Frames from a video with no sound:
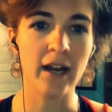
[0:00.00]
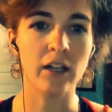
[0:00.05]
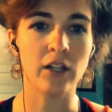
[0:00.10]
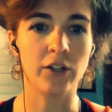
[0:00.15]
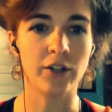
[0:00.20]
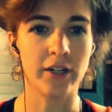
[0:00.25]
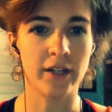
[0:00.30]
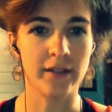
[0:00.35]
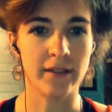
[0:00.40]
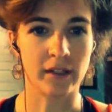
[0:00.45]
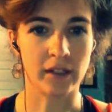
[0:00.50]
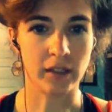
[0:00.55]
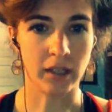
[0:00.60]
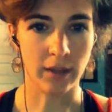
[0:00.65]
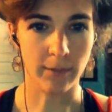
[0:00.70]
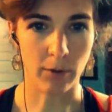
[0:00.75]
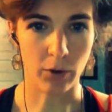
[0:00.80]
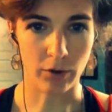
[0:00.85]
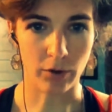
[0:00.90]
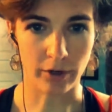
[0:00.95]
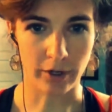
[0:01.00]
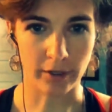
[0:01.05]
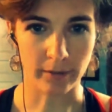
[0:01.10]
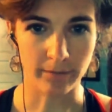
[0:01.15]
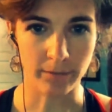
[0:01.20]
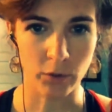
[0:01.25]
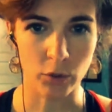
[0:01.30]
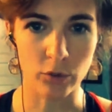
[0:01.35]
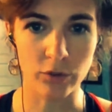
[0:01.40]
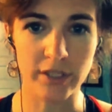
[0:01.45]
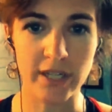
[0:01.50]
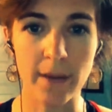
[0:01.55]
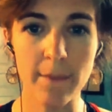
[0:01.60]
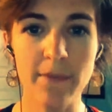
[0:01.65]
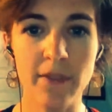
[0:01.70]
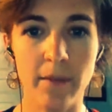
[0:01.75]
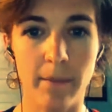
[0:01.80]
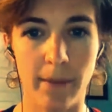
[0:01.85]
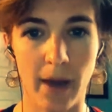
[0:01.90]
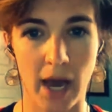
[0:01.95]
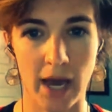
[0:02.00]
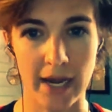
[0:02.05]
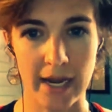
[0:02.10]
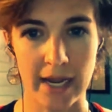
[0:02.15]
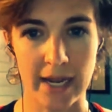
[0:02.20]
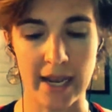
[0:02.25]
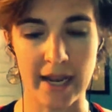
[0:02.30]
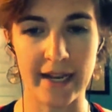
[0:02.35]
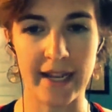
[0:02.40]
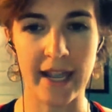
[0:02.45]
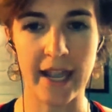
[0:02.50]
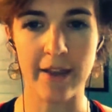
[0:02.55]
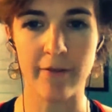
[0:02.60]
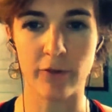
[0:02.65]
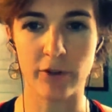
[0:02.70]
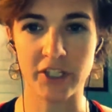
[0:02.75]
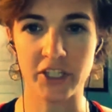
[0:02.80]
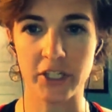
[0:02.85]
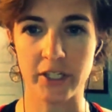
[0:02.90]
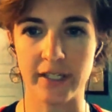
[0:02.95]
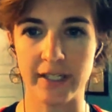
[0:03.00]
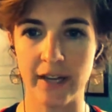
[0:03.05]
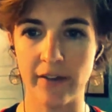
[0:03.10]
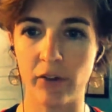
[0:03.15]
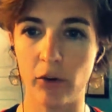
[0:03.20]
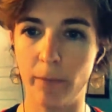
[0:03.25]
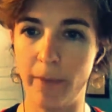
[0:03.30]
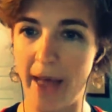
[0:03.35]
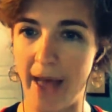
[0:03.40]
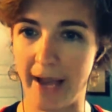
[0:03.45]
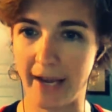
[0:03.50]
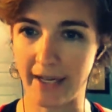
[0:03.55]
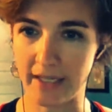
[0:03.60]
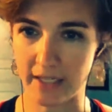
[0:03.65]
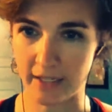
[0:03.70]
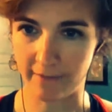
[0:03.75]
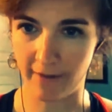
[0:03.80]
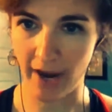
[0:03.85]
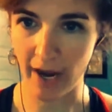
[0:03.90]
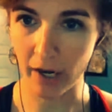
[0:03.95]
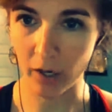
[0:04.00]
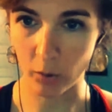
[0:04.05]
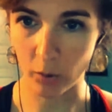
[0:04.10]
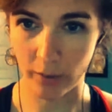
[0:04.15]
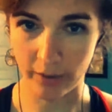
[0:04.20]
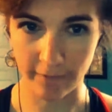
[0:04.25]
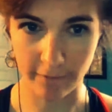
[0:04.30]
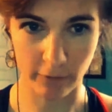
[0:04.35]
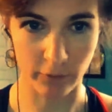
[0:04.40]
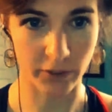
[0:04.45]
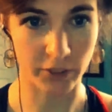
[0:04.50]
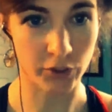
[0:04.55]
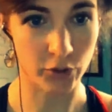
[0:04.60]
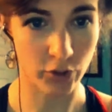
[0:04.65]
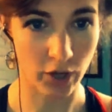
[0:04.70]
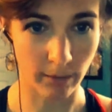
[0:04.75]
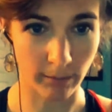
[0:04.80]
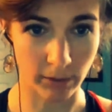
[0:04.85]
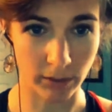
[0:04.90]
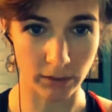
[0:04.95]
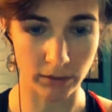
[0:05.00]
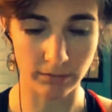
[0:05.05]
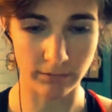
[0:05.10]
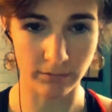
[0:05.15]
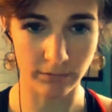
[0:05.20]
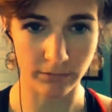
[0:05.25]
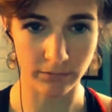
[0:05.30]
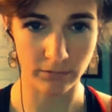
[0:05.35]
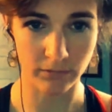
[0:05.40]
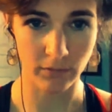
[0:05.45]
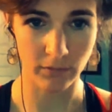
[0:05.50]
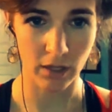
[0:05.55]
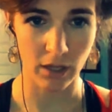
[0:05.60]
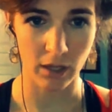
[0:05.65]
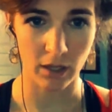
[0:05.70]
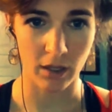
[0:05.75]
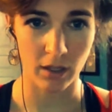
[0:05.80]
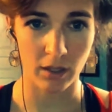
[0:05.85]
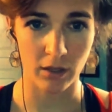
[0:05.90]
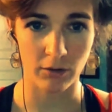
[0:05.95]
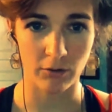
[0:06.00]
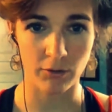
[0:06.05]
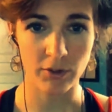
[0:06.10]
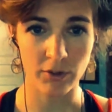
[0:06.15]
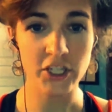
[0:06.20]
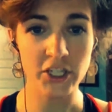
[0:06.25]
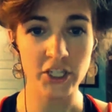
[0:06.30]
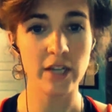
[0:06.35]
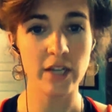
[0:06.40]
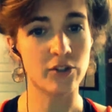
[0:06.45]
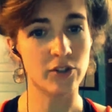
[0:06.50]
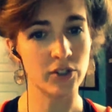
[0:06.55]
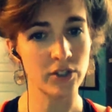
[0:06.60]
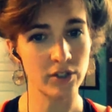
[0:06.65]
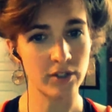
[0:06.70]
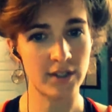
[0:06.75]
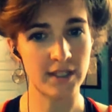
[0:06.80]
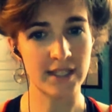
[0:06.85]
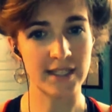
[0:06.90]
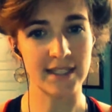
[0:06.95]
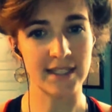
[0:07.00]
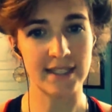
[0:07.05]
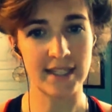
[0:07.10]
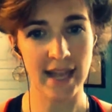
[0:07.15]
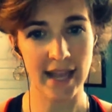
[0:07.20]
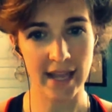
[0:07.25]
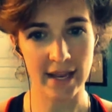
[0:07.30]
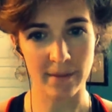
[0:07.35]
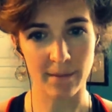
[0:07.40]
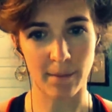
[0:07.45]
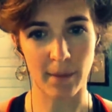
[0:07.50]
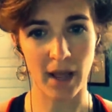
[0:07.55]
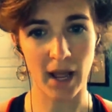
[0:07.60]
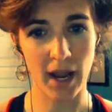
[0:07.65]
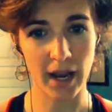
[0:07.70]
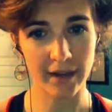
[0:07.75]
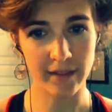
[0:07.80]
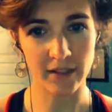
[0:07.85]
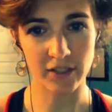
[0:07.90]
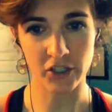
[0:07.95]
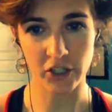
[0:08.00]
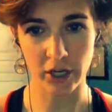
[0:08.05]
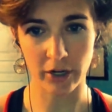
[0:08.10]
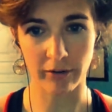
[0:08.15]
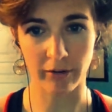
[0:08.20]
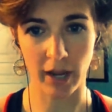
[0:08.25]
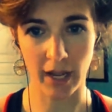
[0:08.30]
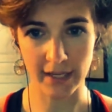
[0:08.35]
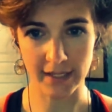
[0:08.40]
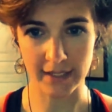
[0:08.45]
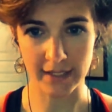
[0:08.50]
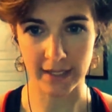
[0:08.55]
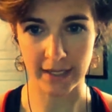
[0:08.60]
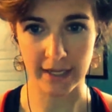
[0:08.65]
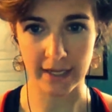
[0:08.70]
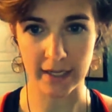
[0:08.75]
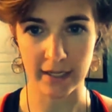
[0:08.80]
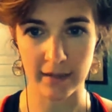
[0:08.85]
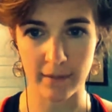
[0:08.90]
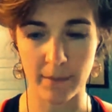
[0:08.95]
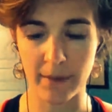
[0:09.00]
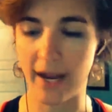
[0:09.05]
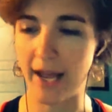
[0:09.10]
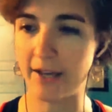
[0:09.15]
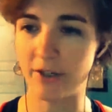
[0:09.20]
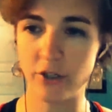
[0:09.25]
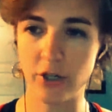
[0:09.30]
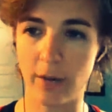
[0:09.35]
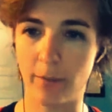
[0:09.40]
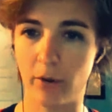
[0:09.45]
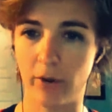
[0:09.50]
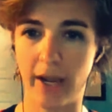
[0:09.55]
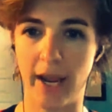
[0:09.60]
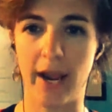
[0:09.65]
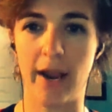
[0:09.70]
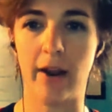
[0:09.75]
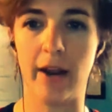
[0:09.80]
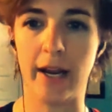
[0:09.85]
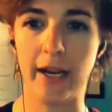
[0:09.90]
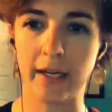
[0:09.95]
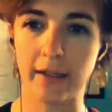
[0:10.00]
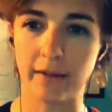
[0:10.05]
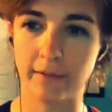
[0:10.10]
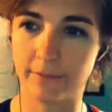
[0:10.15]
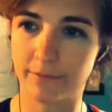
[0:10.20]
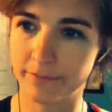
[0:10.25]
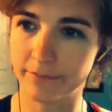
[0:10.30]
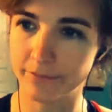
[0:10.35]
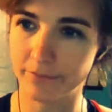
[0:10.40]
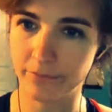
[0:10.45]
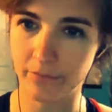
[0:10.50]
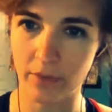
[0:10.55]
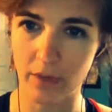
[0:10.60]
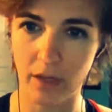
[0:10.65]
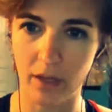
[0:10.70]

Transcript: Richie had alerted the club owner, who dumped the body and gave Richie several packets of heroin for his trouble. Richie understood the intent behind the generosity, but had trouble caring.